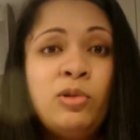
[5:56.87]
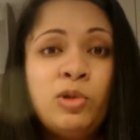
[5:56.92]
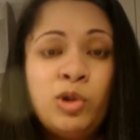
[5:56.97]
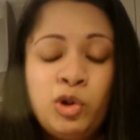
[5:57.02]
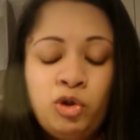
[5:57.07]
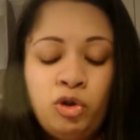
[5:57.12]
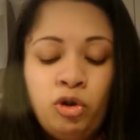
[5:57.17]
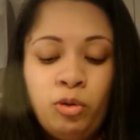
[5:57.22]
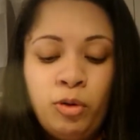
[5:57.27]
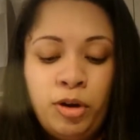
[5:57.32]
or
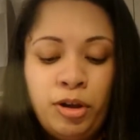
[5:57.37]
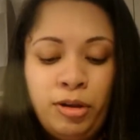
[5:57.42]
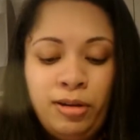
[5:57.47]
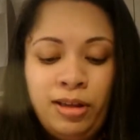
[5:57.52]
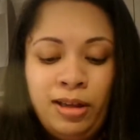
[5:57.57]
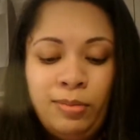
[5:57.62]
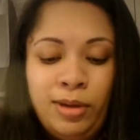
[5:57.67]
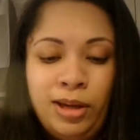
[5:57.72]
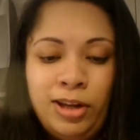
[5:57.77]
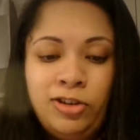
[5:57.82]
strawberries or
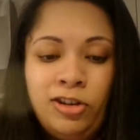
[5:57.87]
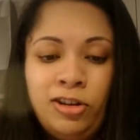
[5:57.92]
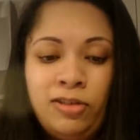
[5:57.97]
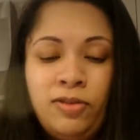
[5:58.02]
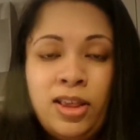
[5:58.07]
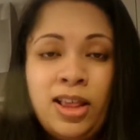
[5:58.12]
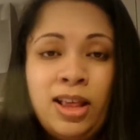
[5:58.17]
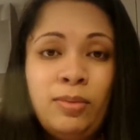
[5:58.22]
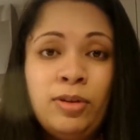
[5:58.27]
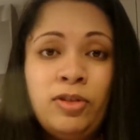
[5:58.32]
something, just
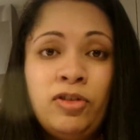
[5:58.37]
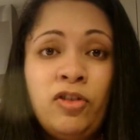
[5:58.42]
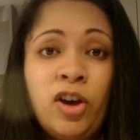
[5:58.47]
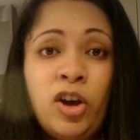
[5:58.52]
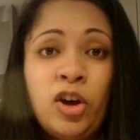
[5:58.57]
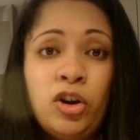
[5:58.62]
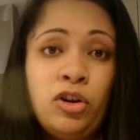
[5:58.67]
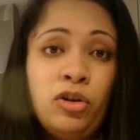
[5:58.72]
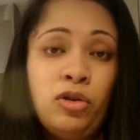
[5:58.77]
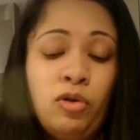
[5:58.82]
for something for
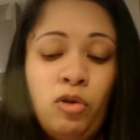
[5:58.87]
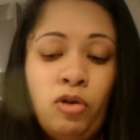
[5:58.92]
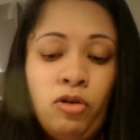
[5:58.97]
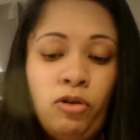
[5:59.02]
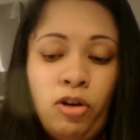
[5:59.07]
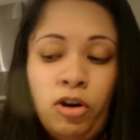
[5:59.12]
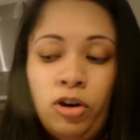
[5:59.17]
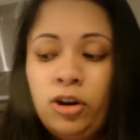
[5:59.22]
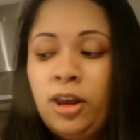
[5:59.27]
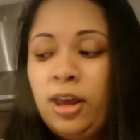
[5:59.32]
her to
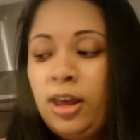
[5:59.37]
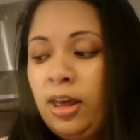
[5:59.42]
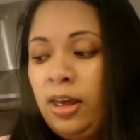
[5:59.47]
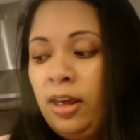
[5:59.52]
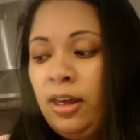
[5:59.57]
gnaw on.